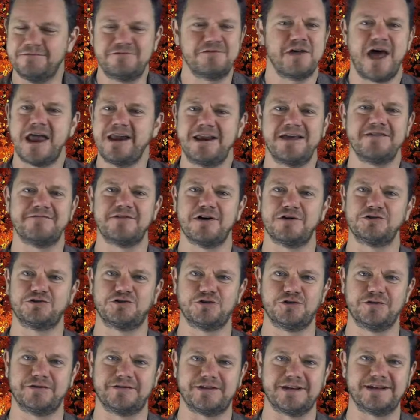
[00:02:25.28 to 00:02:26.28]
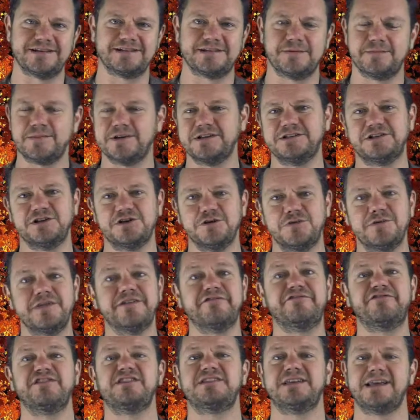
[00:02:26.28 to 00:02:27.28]
any of those sort of things, something to do with the
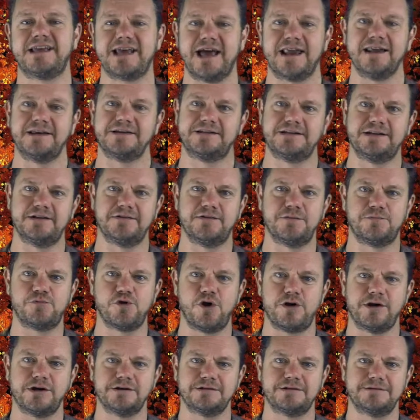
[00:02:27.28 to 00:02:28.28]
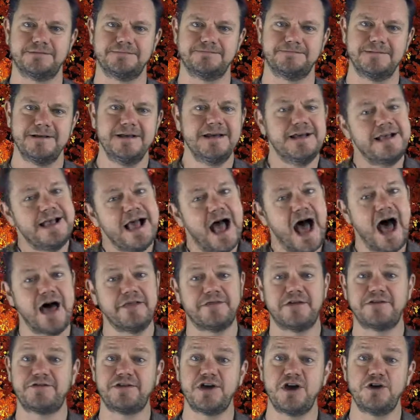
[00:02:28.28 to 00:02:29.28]
physicality of the product.
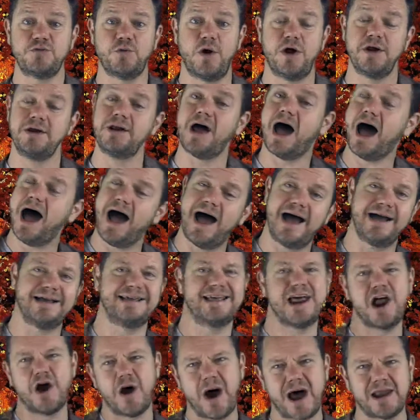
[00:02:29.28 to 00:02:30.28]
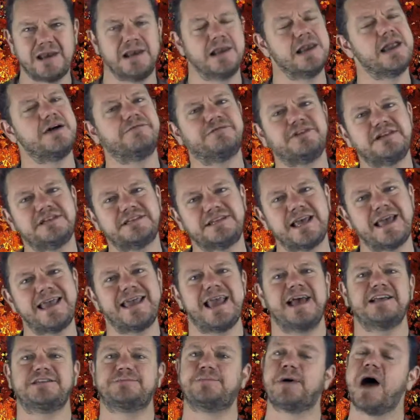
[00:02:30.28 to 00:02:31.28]
The third one, I'd love to say
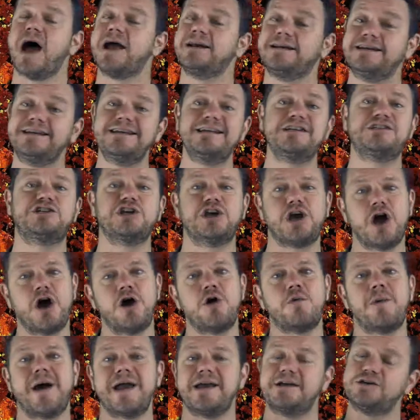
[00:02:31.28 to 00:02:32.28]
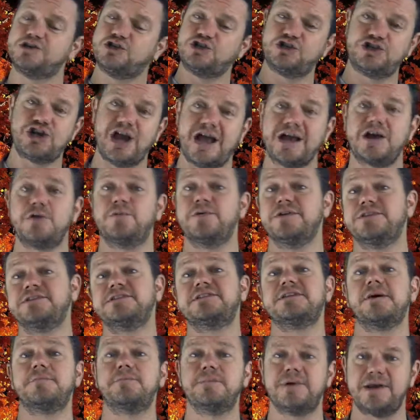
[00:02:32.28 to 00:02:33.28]
yes, but I need to go away and check with
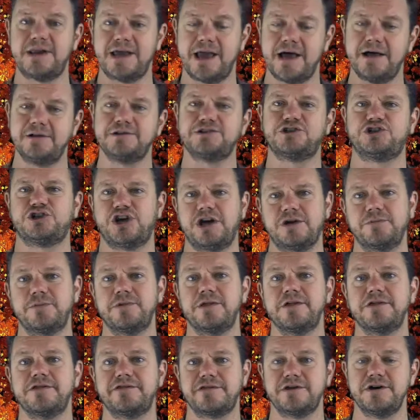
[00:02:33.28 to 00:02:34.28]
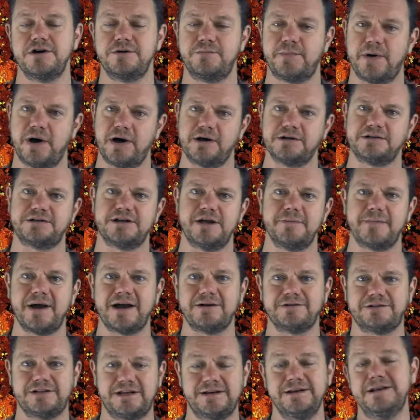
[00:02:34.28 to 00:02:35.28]
somebody else, check with a third party
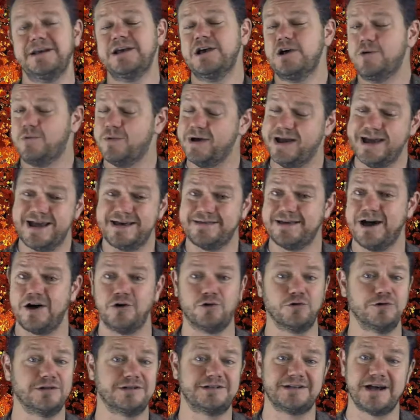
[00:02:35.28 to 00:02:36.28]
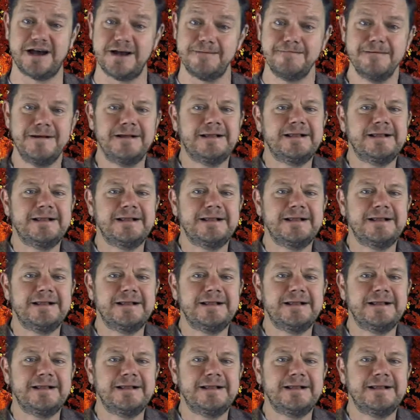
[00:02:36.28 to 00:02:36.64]
about it. We hear that all the time.